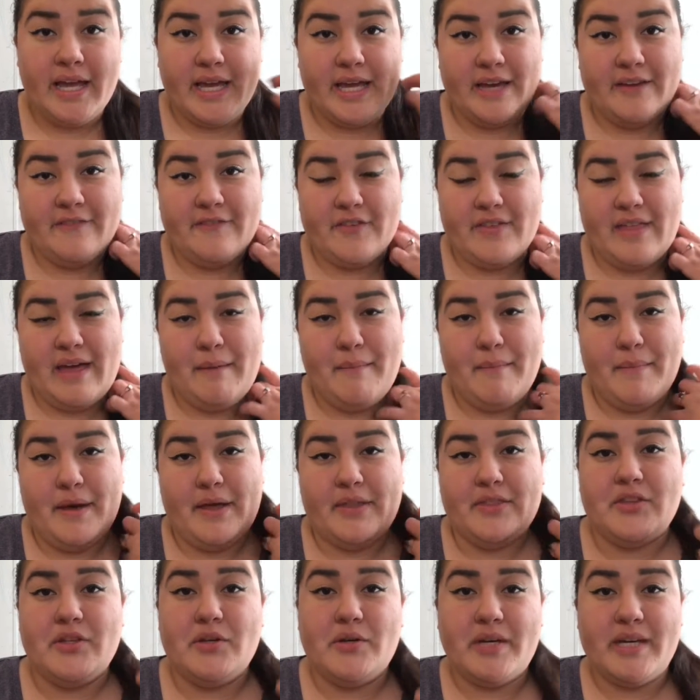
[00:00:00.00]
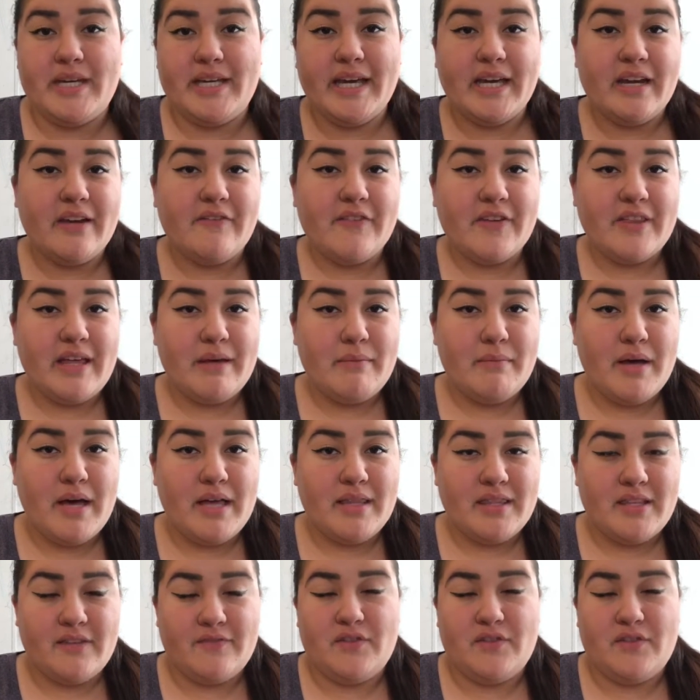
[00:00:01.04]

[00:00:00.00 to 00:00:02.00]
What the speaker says: it for that month, you could get it for that month.